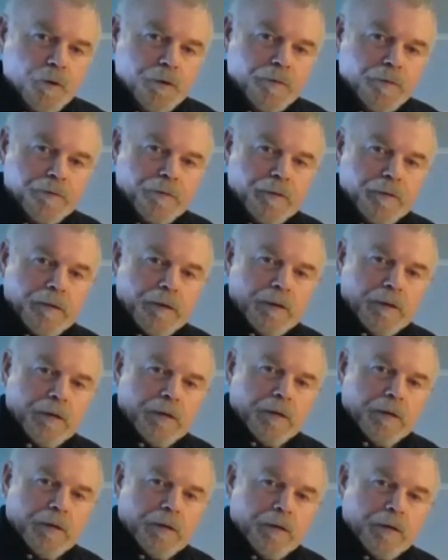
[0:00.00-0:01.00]
with
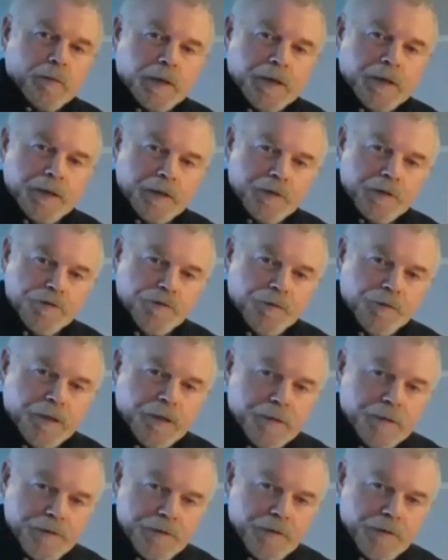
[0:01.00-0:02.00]
planting a
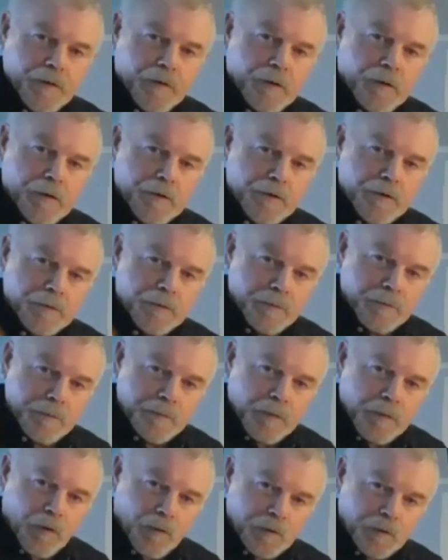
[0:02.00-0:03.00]
tree in his yard and
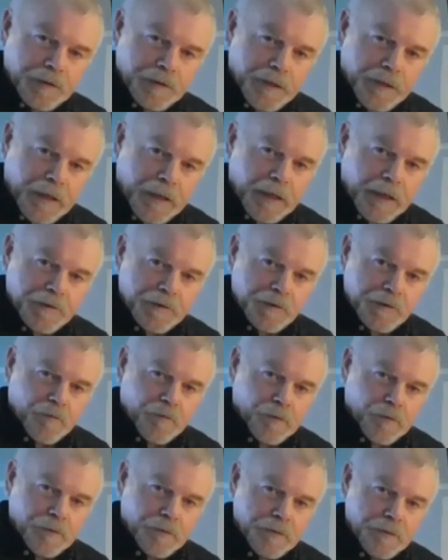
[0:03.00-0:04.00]
holding an axe
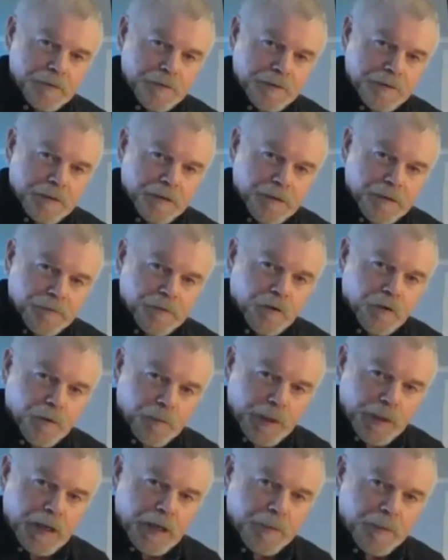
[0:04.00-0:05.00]
over it and said, if you
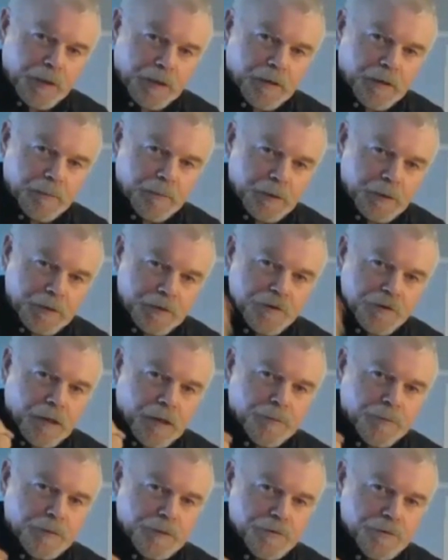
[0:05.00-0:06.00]
don't pay me, I'm going to
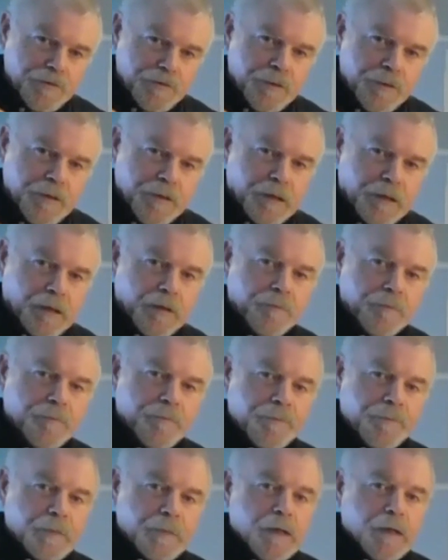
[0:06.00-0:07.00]
chop this tree down.
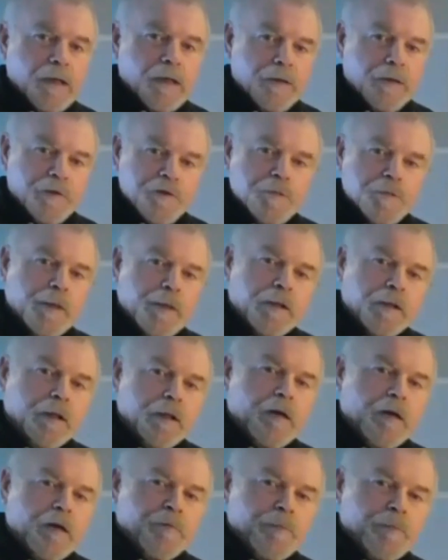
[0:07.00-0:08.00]
And there's been a
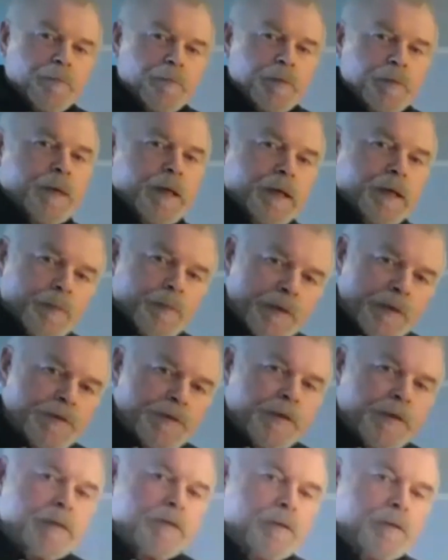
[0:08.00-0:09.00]
lot of pushback,
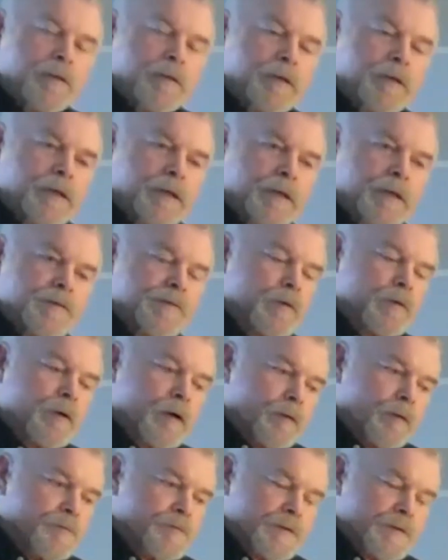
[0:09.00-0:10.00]
particularly
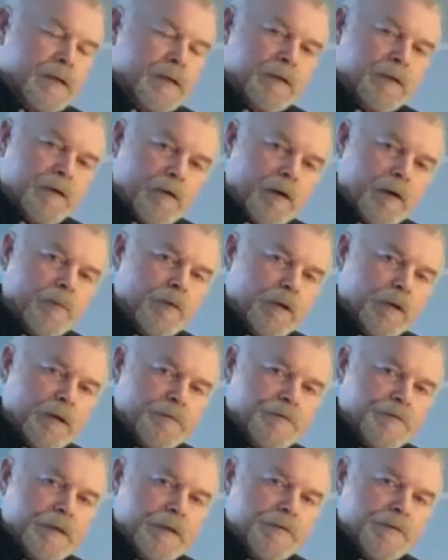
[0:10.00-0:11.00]
against carbon
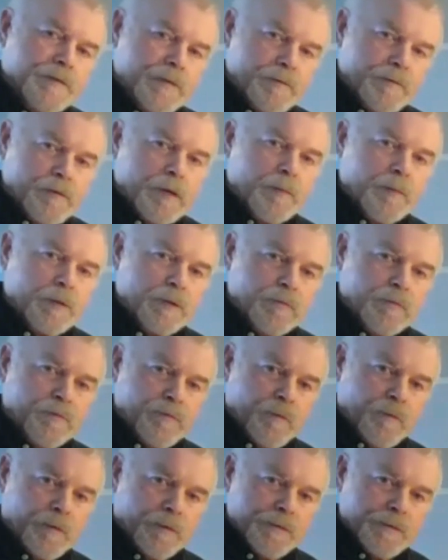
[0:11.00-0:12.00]
offsets in tropical
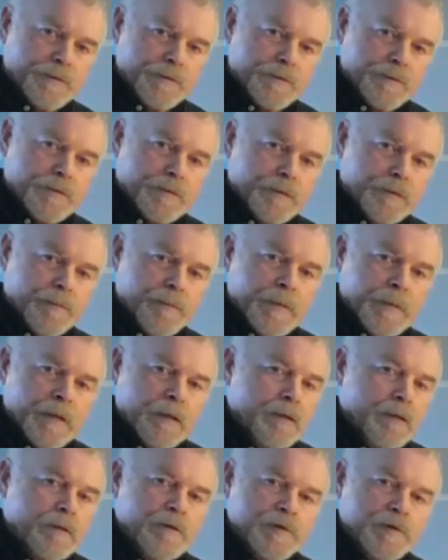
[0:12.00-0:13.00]
forests.
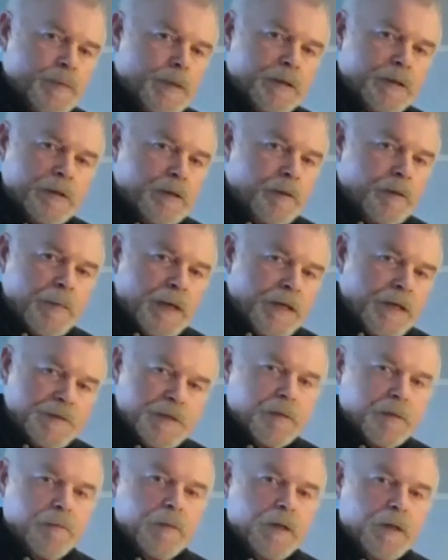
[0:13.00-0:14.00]
There's been an
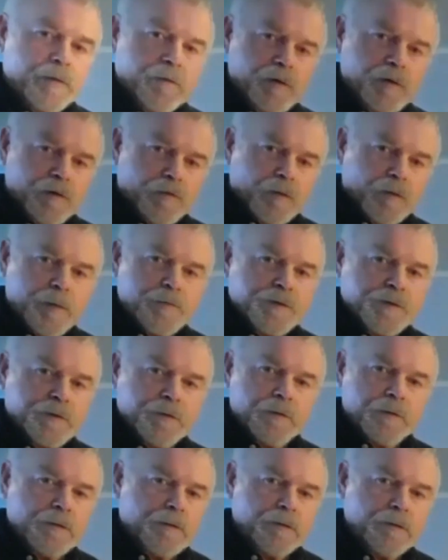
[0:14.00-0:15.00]
amazing amount of
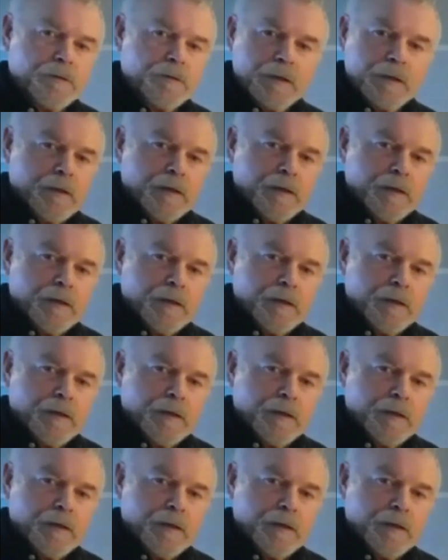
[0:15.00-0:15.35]
corruption